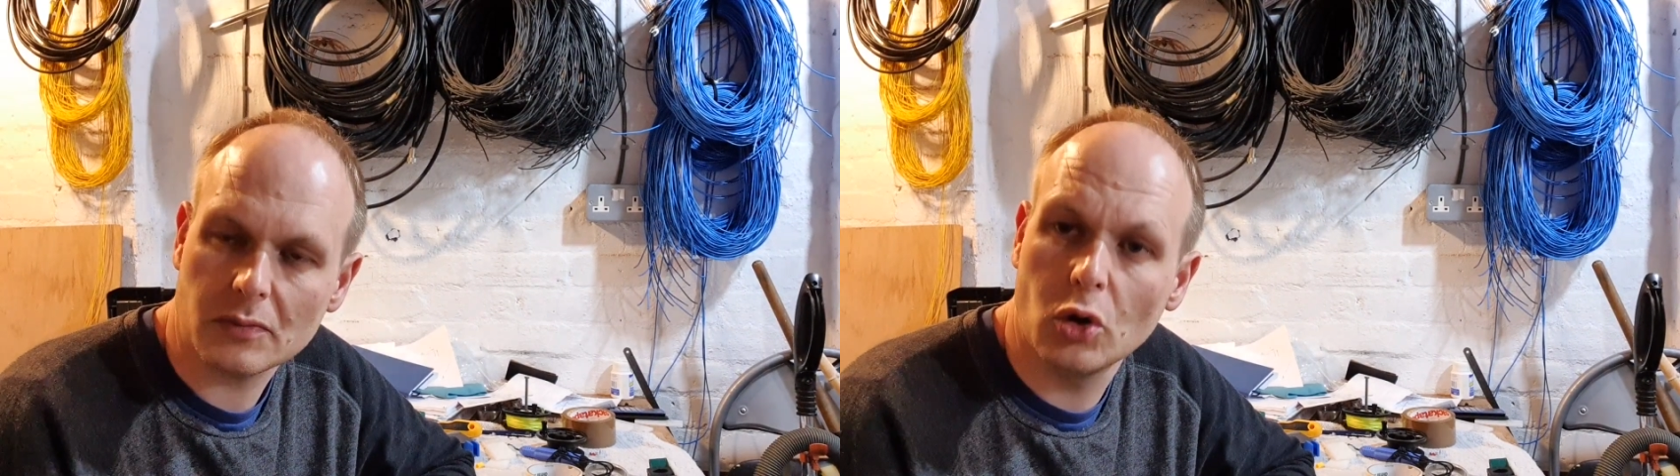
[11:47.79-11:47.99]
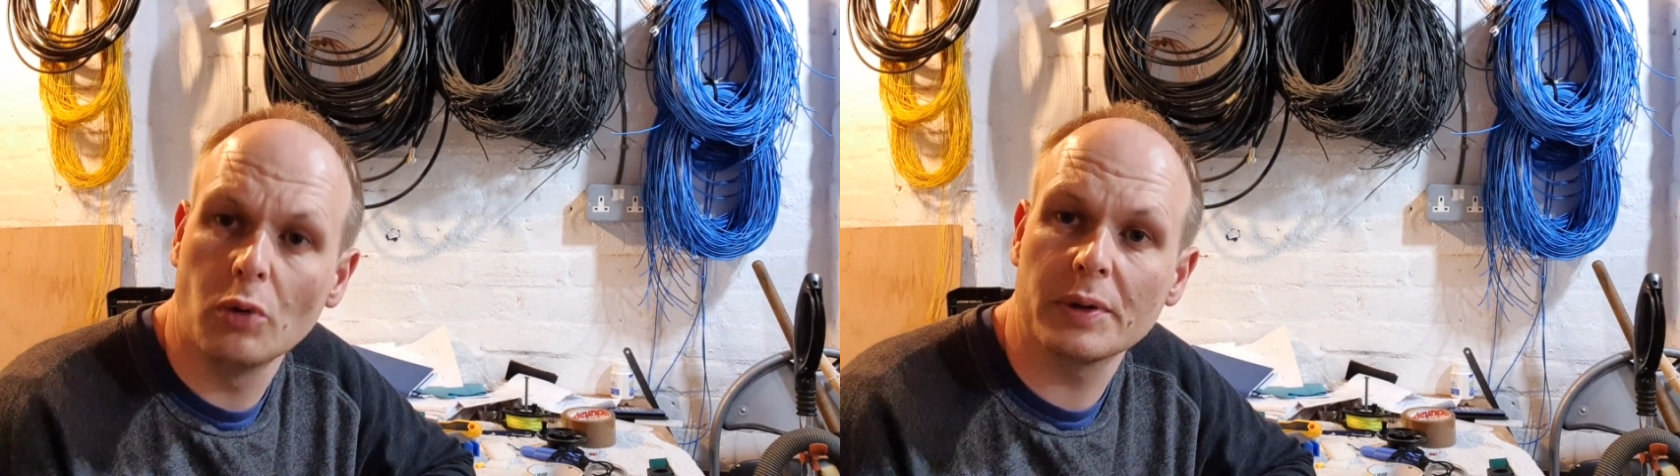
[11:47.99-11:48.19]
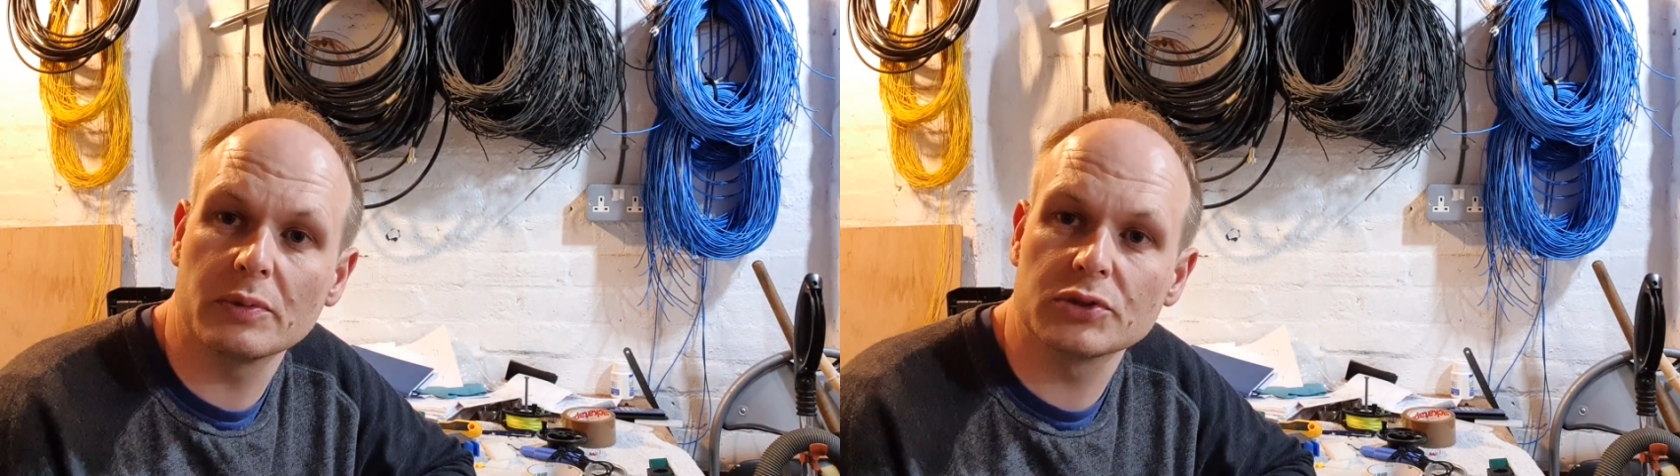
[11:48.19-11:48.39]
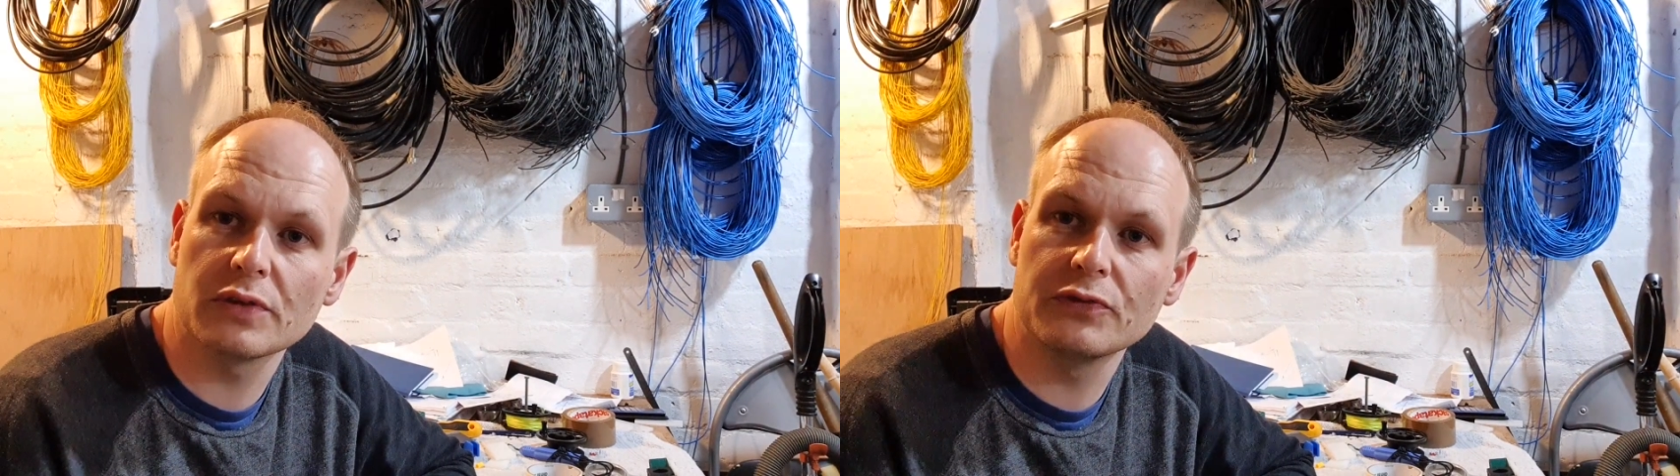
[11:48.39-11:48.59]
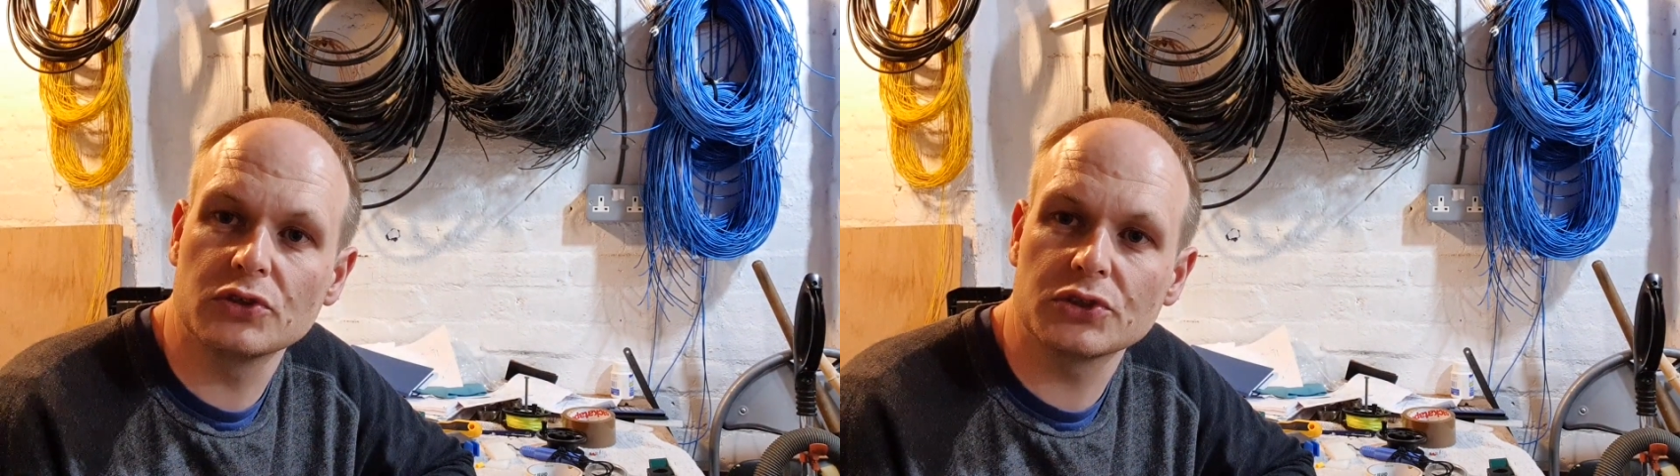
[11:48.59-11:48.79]
Hope it was
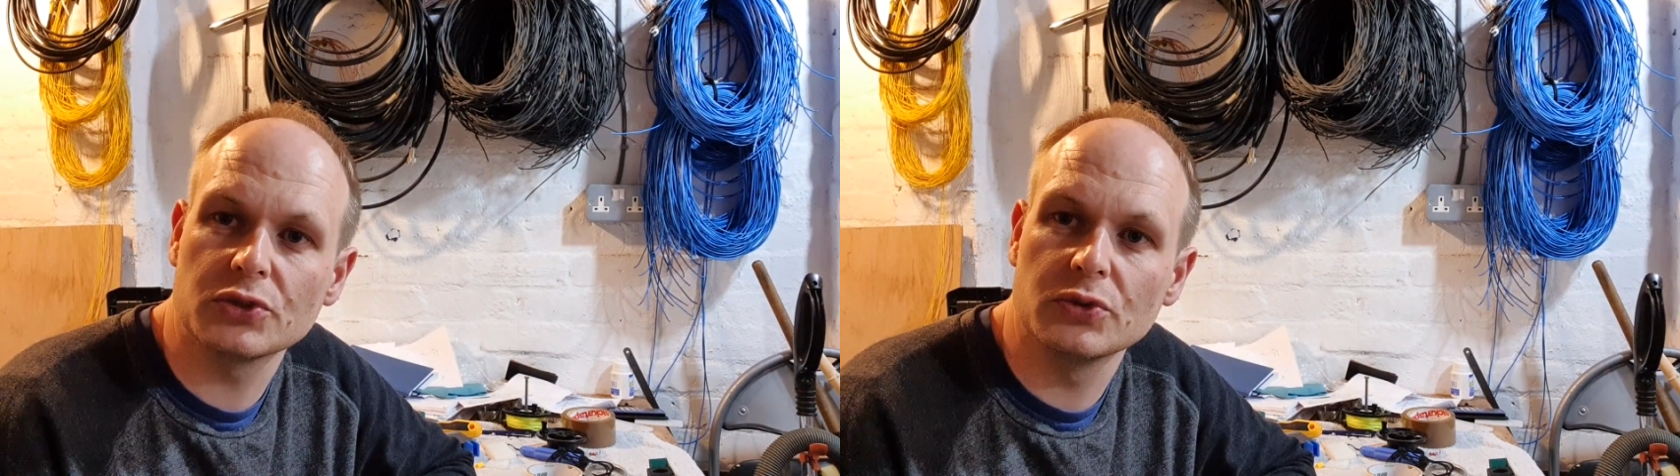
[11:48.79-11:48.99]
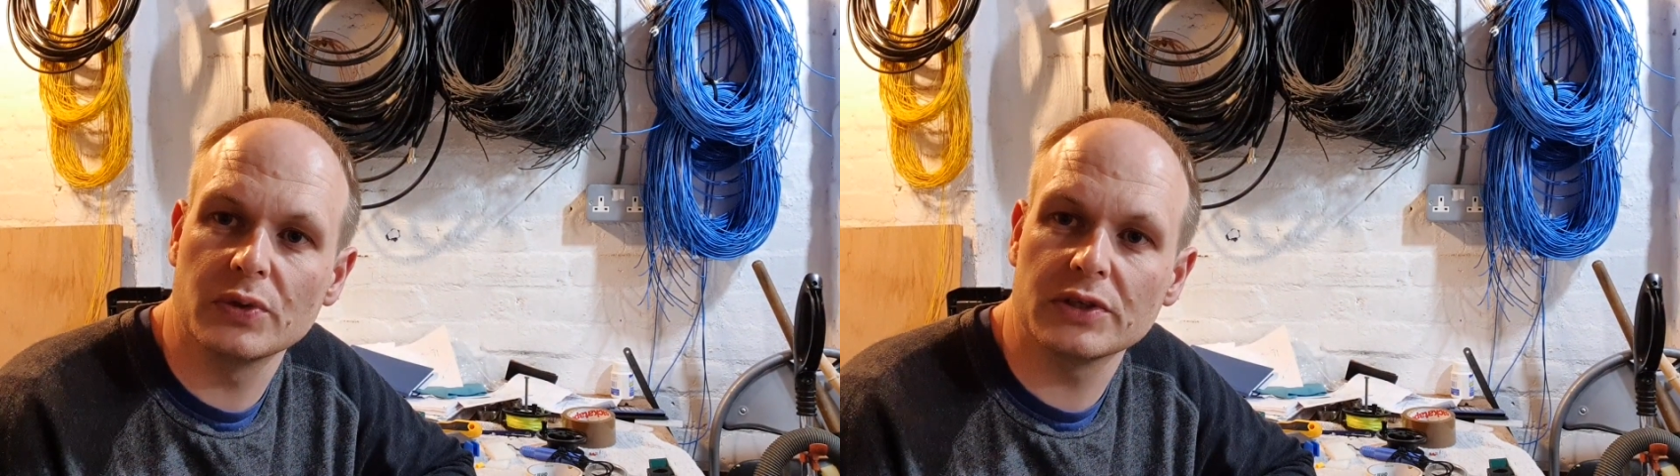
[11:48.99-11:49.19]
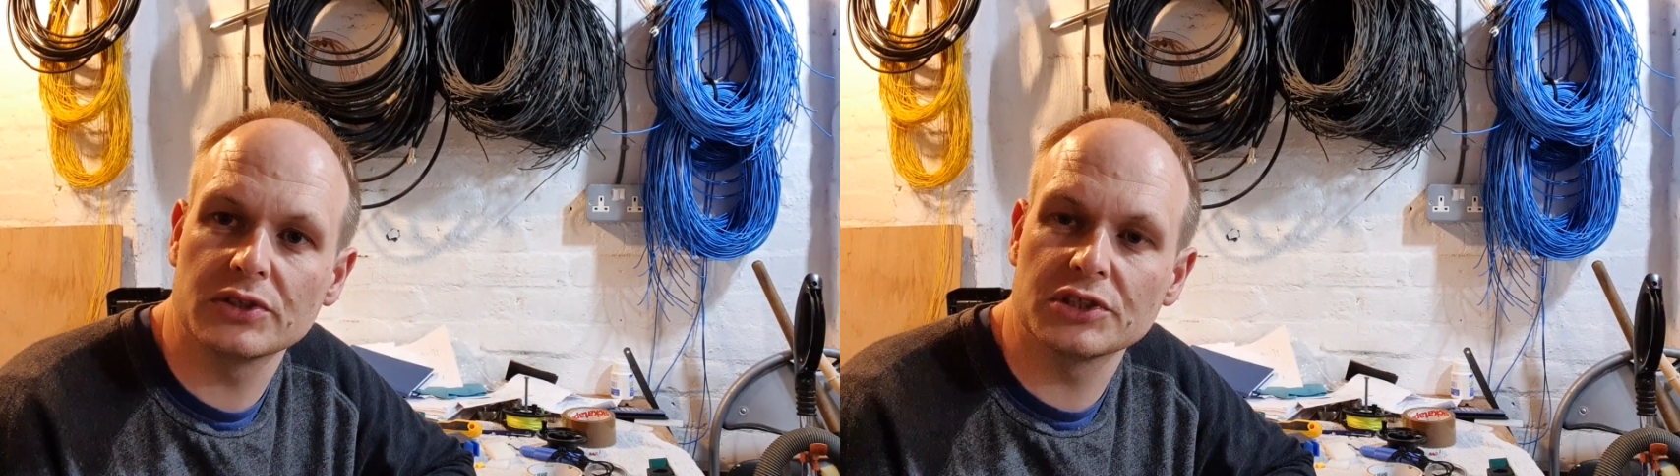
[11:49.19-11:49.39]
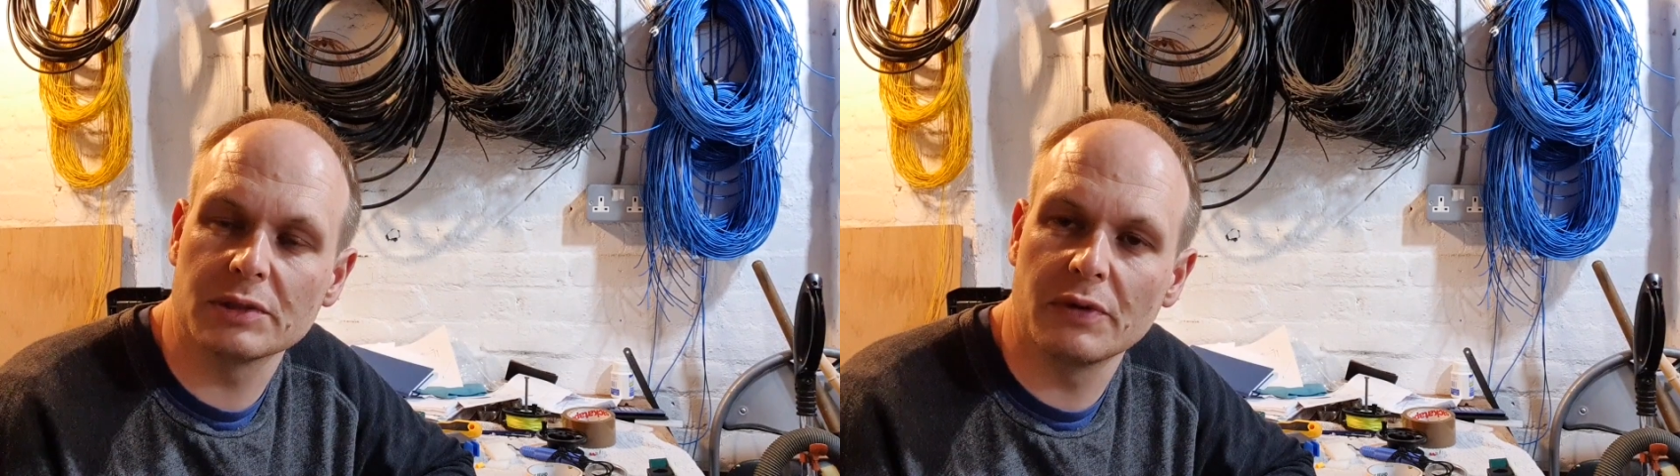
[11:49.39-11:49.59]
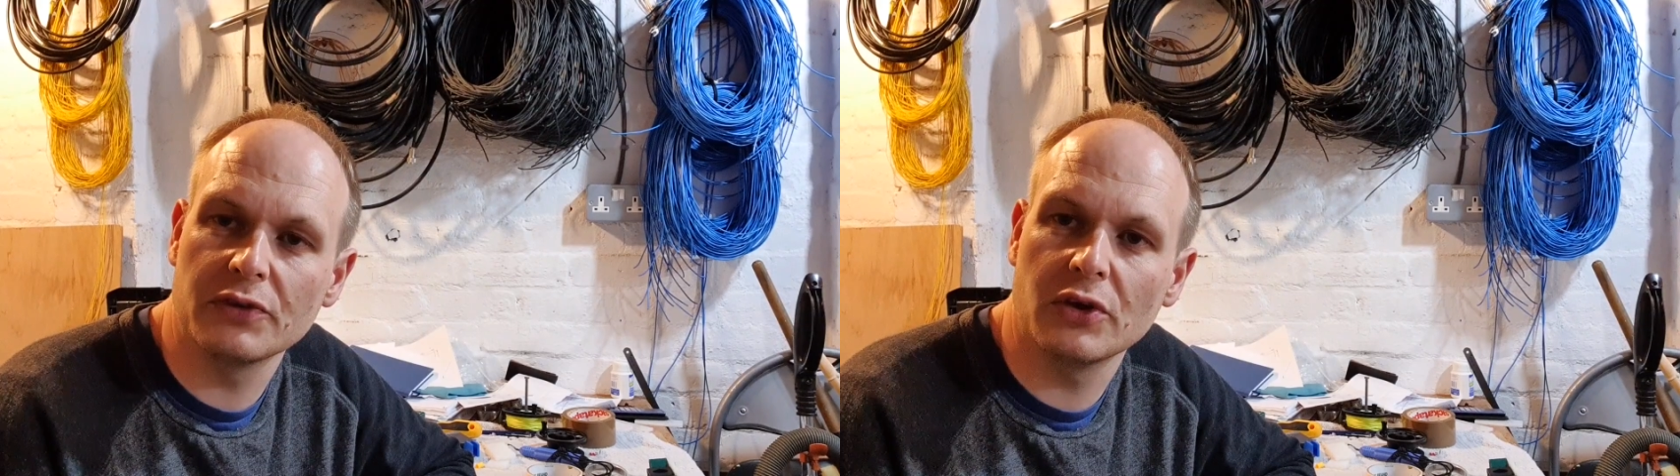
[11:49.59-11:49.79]
of use to
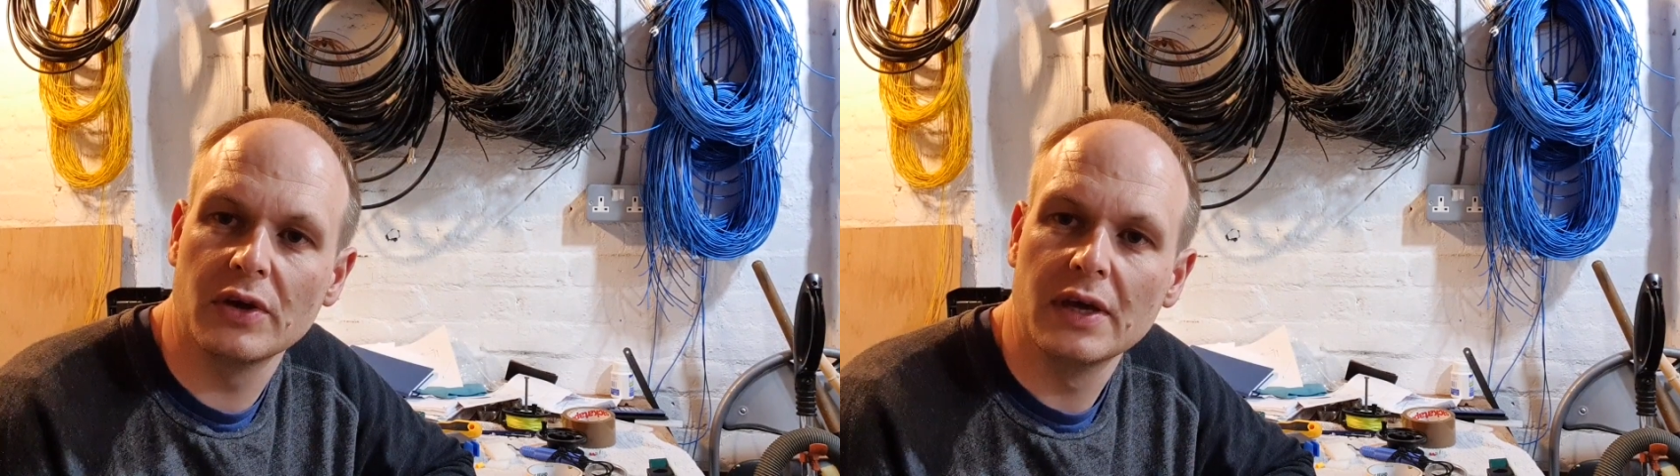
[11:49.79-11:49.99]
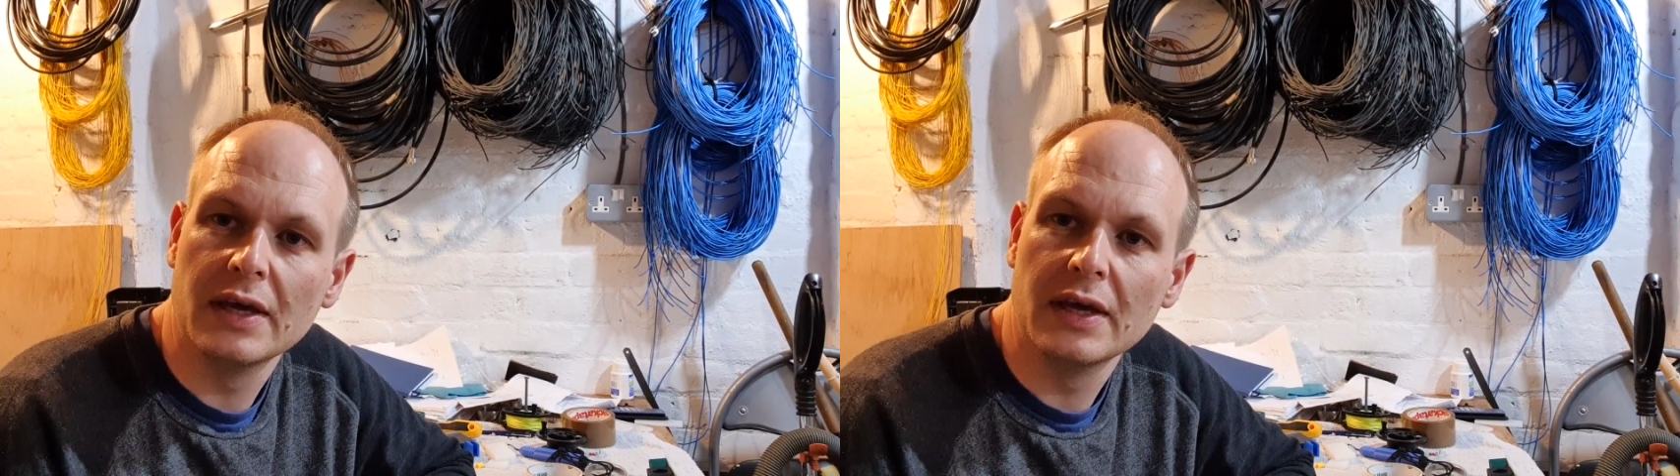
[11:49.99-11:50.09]
some of you.